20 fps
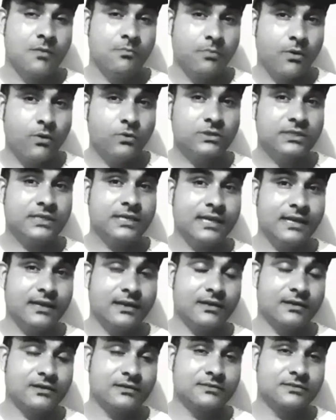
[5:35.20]
Both
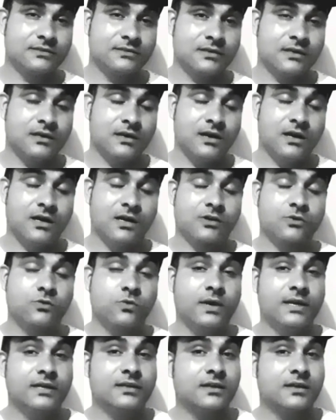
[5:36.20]
kids are
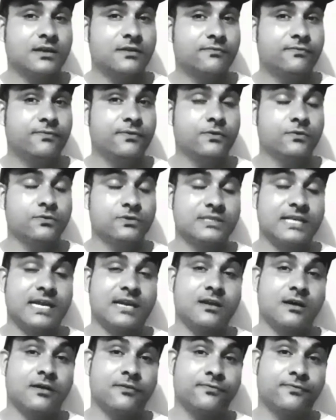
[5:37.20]
quite confused
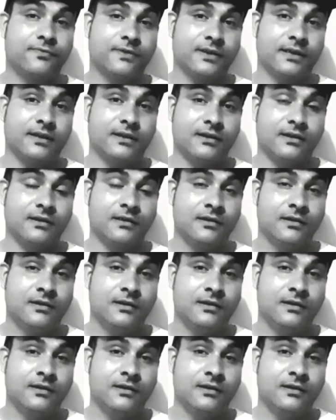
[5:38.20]
and afraid